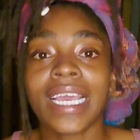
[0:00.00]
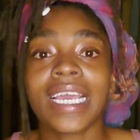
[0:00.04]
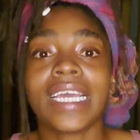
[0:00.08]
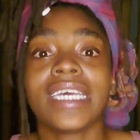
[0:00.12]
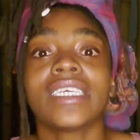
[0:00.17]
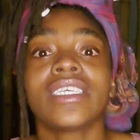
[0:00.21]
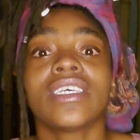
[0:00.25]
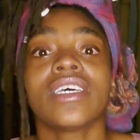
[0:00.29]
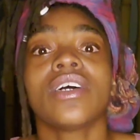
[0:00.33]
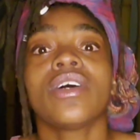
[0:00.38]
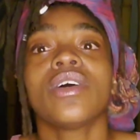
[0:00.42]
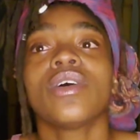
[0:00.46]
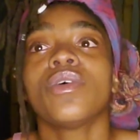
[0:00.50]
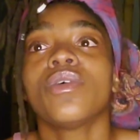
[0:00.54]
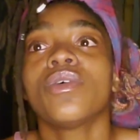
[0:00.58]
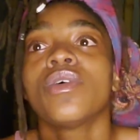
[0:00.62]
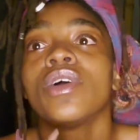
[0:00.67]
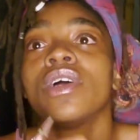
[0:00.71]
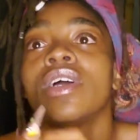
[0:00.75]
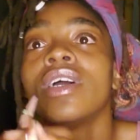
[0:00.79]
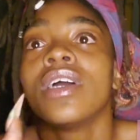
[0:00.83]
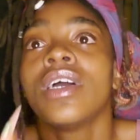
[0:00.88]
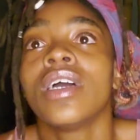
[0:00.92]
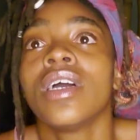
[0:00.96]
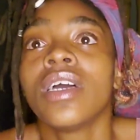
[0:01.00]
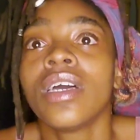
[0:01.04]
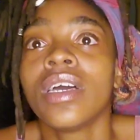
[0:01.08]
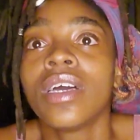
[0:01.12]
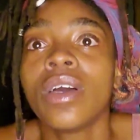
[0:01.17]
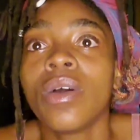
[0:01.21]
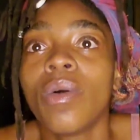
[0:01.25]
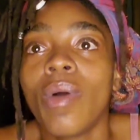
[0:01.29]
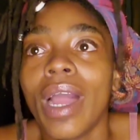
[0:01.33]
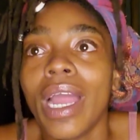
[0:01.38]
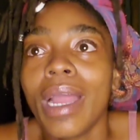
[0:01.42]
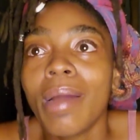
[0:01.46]
And so,
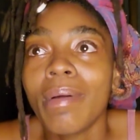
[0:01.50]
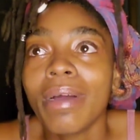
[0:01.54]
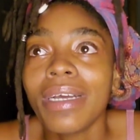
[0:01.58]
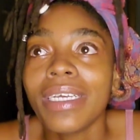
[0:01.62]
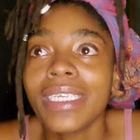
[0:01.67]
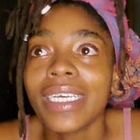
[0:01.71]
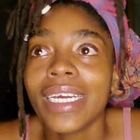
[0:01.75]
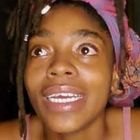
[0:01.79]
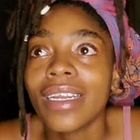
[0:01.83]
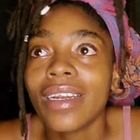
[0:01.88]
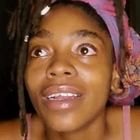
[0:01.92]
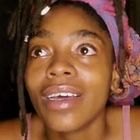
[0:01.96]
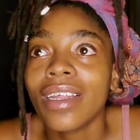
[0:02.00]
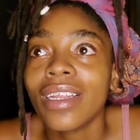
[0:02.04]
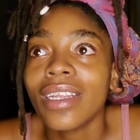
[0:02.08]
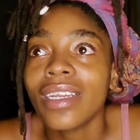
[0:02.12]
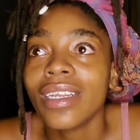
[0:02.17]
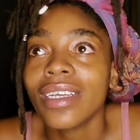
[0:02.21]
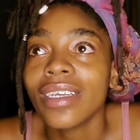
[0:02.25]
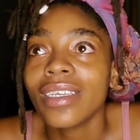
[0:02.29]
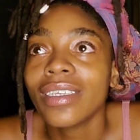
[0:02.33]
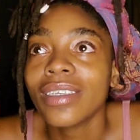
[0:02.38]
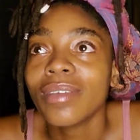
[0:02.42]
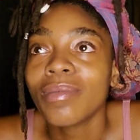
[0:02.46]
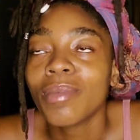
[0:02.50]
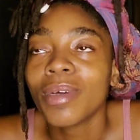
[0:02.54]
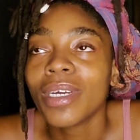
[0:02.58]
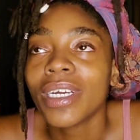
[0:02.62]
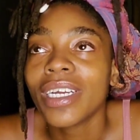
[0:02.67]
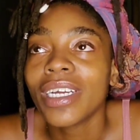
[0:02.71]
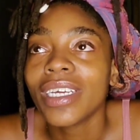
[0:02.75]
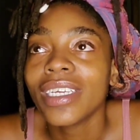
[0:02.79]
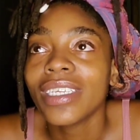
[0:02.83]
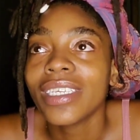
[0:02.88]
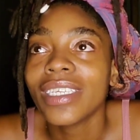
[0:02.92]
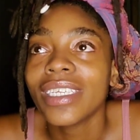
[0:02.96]
why am I saying all of this?
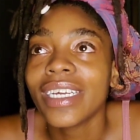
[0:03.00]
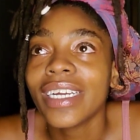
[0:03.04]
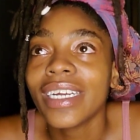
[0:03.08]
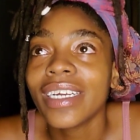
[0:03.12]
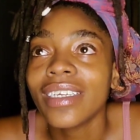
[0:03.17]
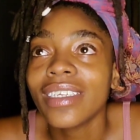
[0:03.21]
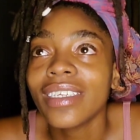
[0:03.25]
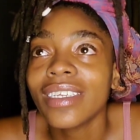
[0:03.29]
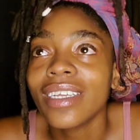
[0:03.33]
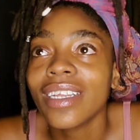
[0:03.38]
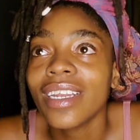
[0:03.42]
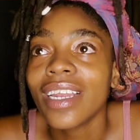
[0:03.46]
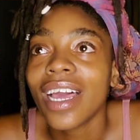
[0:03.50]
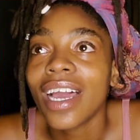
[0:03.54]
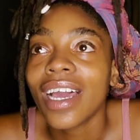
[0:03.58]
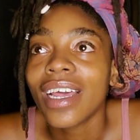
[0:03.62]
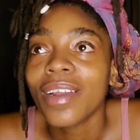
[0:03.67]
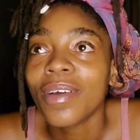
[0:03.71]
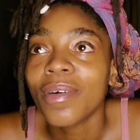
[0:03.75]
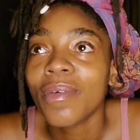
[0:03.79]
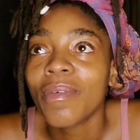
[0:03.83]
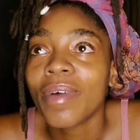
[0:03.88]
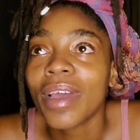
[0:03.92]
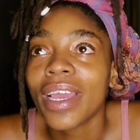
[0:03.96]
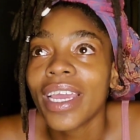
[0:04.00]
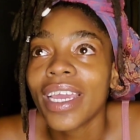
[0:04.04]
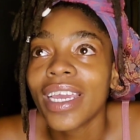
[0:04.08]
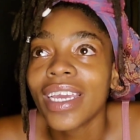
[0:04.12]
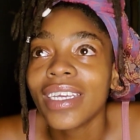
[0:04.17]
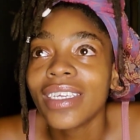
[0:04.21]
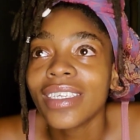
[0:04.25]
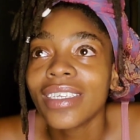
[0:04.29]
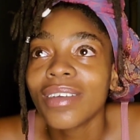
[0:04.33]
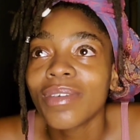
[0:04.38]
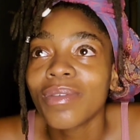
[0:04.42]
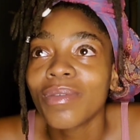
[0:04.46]
Because there's a lot of
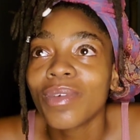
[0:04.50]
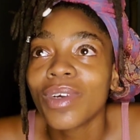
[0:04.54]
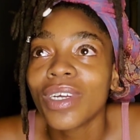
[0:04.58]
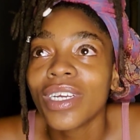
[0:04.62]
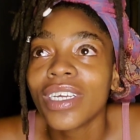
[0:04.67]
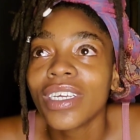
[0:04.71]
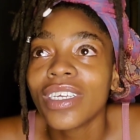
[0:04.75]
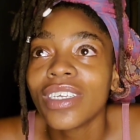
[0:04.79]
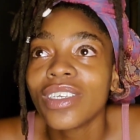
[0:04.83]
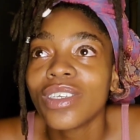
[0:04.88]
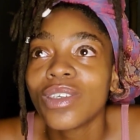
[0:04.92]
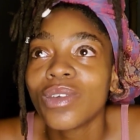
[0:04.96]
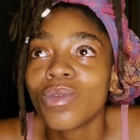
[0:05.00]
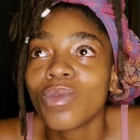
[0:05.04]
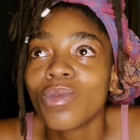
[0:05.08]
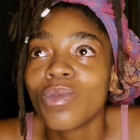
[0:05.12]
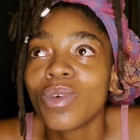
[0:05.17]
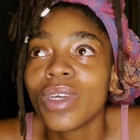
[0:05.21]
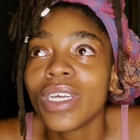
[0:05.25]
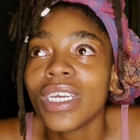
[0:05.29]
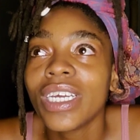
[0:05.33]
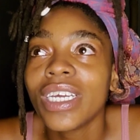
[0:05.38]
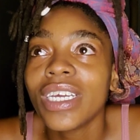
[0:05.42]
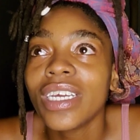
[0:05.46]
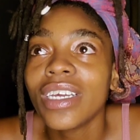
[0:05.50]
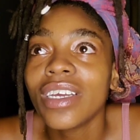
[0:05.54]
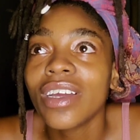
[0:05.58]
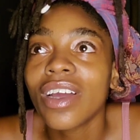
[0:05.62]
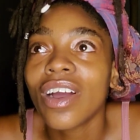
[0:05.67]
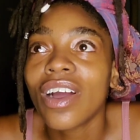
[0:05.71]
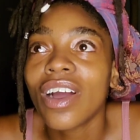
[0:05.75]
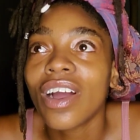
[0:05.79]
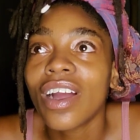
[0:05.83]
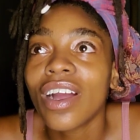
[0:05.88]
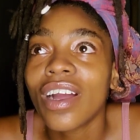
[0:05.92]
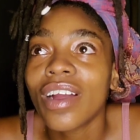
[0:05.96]
ways in which we
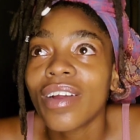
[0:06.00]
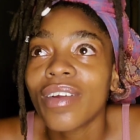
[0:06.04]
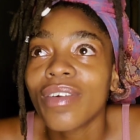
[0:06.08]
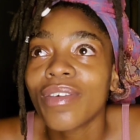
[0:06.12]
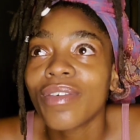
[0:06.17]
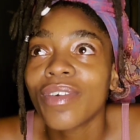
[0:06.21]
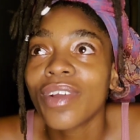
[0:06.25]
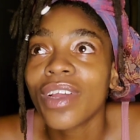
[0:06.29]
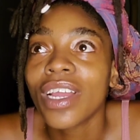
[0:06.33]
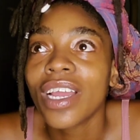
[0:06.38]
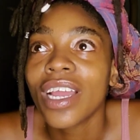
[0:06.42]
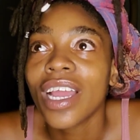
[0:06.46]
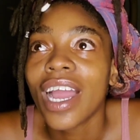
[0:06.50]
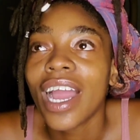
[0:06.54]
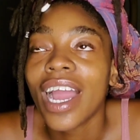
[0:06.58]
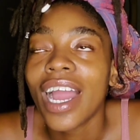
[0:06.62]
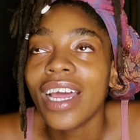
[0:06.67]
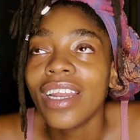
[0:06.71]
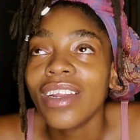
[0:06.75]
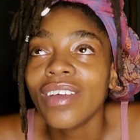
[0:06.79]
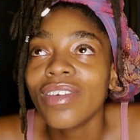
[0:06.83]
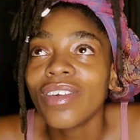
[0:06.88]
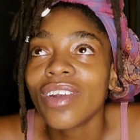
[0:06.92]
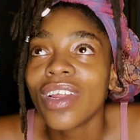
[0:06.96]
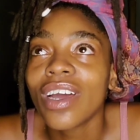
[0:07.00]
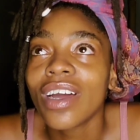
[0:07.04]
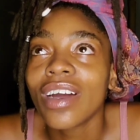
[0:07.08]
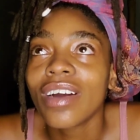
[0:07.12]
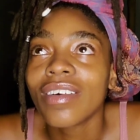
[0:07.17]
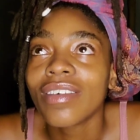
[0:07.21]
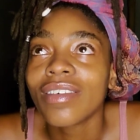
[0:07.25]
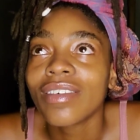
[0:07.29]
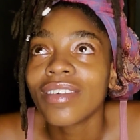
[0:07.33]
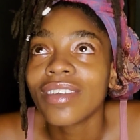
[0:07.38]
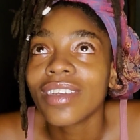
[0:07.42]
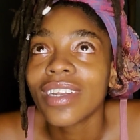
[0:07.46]
are, I don't
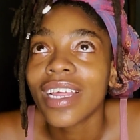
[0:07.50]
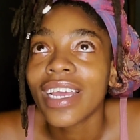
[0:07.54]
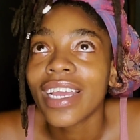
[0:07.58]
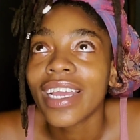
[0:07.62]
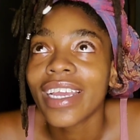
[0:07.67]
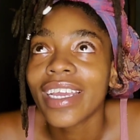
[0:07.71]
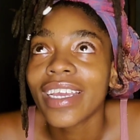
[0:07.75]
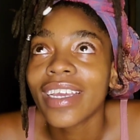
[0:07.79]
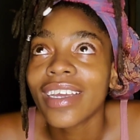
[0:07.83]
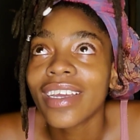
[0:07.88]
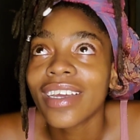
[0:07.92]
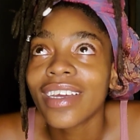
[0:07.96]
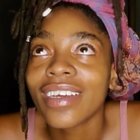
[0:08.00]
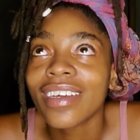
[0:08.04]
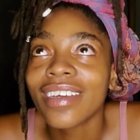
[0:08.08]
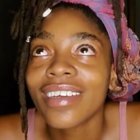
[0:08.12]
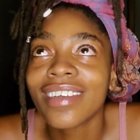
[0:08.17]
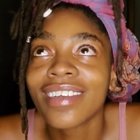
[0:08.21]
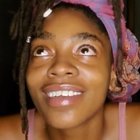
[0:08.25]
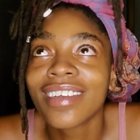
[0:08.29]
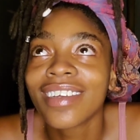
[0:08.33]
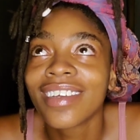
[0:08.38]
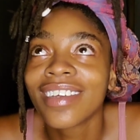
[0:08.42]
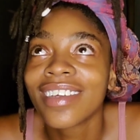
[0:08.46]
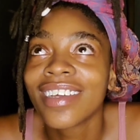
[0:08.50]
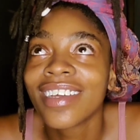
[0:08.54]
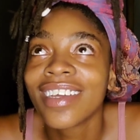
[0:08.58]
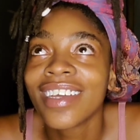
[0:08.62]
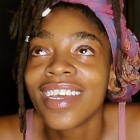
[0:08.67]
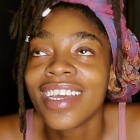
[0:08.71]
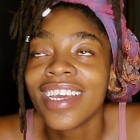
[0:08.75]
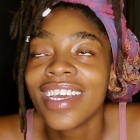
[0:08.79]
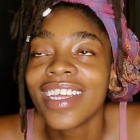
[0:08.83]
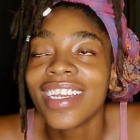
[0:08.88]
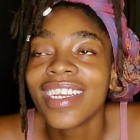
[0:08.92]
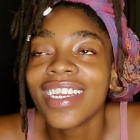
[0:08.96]
know, like,
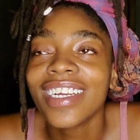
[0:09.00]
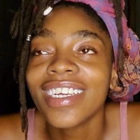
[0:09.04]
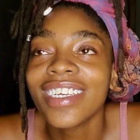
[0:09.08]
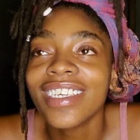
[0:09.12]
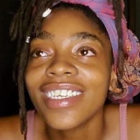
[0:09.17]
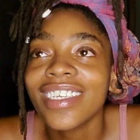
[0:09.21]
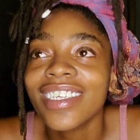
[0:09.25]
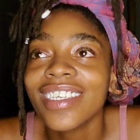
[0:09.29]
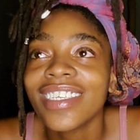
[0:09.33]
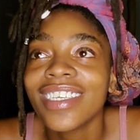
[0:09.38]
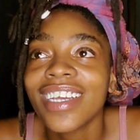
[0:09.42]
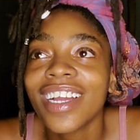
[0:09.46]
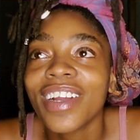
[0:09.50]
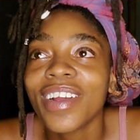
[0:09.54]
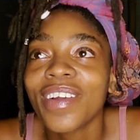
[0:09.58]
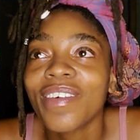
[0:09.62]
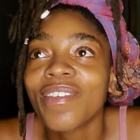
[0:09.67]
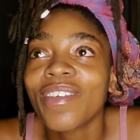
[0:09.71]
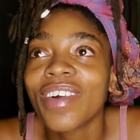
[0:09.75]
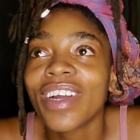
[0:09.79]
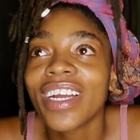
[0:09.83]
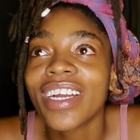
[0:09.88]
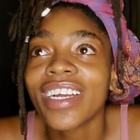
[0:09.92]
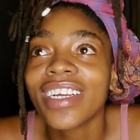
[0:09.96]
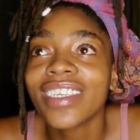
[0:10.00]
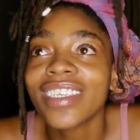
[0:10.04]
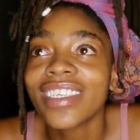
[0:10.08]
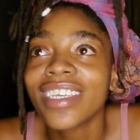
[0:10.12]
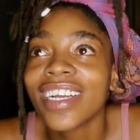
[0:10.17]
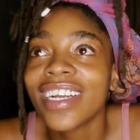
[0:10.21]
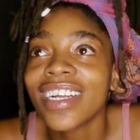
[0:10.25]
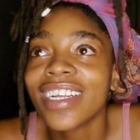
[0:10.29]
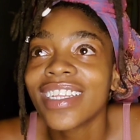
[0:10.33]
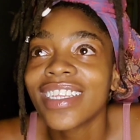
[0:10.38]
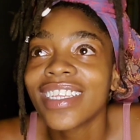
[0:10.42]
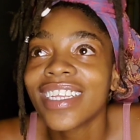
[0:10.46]
there's just certain words,
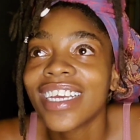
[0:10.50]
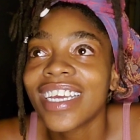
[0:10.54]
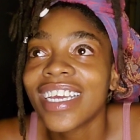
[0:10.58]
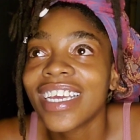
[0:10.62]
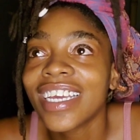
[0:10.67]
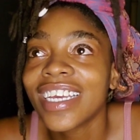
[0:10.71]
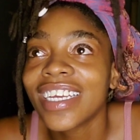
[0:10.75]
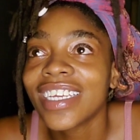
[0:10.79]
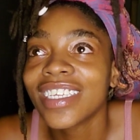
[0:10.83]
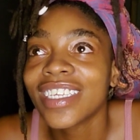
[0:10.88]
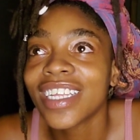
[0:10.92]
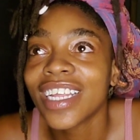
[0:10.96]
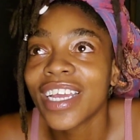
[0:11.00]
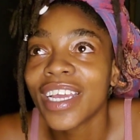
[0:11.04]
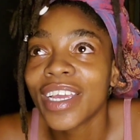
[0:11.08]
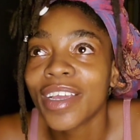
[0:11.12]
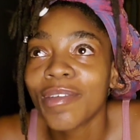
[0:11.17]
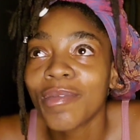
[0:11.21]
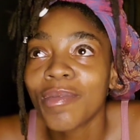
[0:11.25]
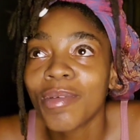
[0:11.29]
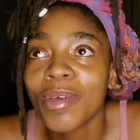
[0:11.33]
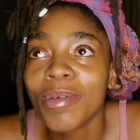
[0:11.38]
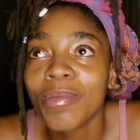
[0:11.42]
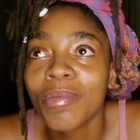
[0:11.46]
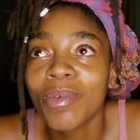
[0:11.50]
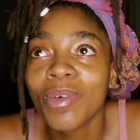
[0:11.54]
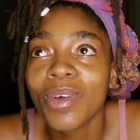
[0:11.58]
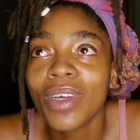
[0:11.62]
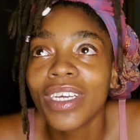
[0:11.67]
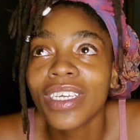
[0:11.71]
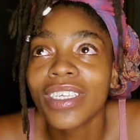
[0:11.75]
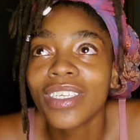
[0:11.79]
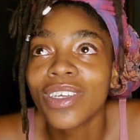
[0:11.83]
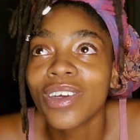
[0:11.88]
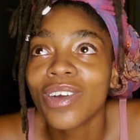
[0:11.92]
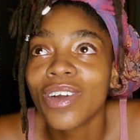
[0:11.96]
certain things, like people
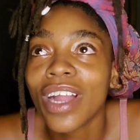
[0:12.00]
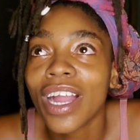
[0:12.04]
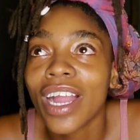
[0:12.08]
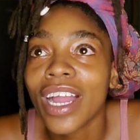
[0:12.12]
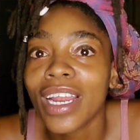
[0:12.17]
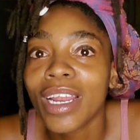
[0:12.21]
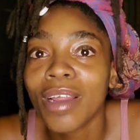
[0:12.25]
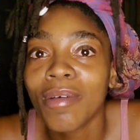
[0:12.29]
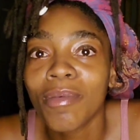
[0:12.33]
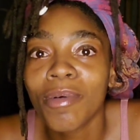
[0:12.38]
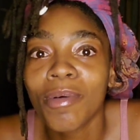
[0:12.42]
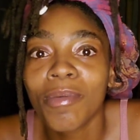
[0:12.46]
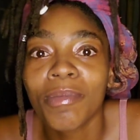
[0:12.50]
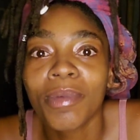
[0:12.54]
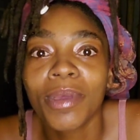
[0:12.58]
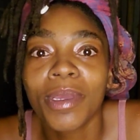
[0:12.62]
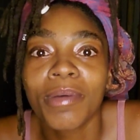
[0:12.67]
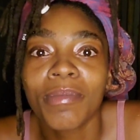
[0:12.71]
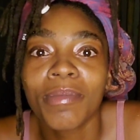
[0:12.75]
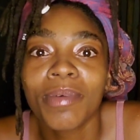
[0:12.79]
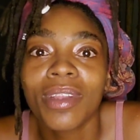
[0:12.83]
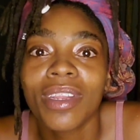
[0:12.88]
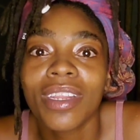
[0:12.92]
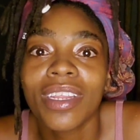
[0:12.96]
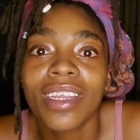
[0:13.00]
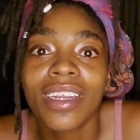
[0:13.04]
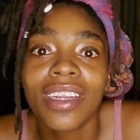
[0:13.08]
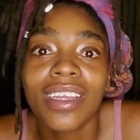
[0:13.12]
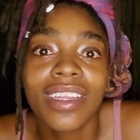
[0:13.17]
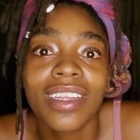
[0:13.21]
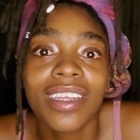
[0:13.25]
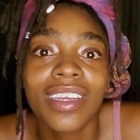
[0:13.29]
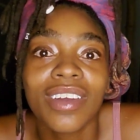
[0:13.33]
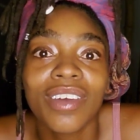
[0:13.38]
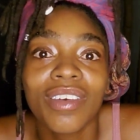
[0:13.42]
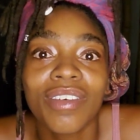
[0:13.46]
get so caught up on being
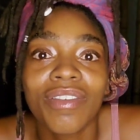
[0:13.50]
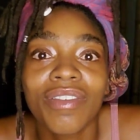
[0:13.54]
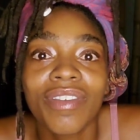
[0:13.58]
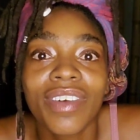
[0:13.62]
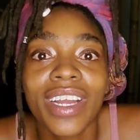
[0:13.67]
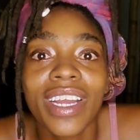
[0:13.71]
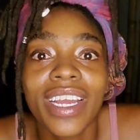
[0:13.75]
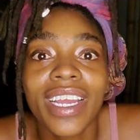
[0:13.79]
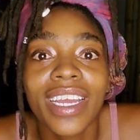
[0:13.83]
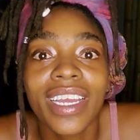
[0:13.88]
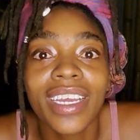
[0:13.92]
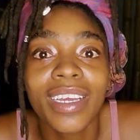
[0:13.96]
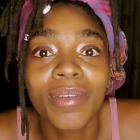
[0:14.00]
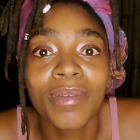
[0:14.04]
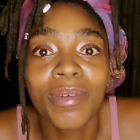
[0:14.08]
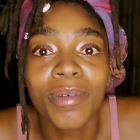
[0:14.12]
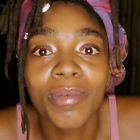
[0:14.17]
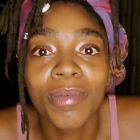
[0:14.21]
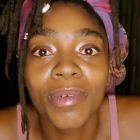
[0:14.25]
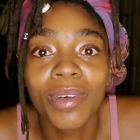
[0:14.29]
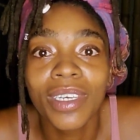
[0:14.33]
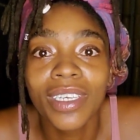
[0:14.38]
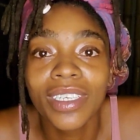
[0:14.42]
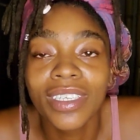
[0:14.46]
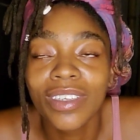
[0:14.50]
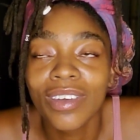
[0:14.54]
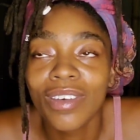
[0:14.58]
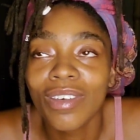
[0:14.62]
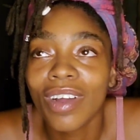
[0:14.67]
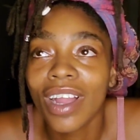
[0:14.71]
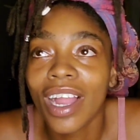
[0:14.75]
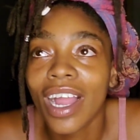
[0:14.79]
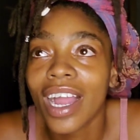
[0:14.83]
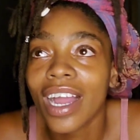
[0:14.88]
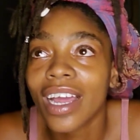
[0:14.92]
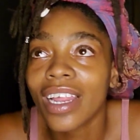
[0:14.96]
politically correct. People get so
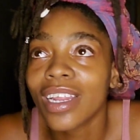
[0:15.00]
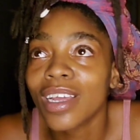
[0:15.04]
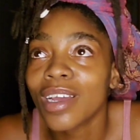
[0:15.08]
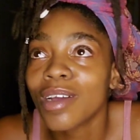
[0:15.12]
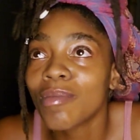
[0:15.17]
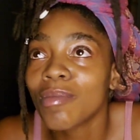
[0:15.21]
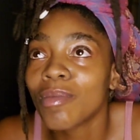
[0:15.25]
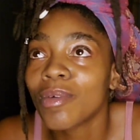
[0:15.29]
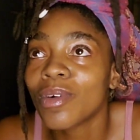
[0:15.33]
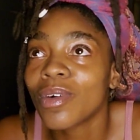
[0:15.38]
caught up